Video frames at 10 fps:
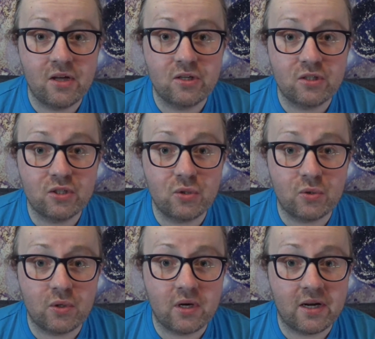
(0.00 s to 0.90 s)

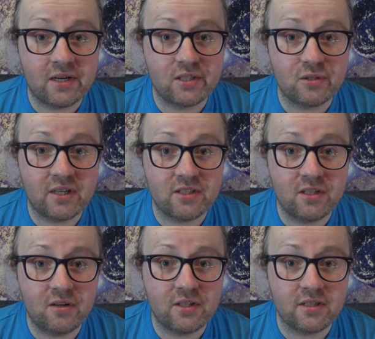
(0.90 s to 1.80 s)
So I shall get
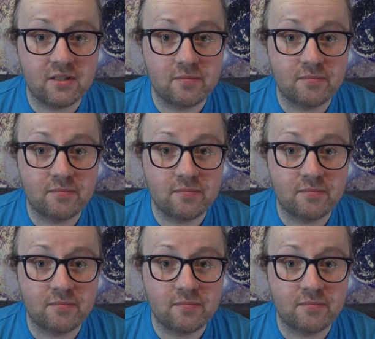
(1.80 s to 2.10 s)
started.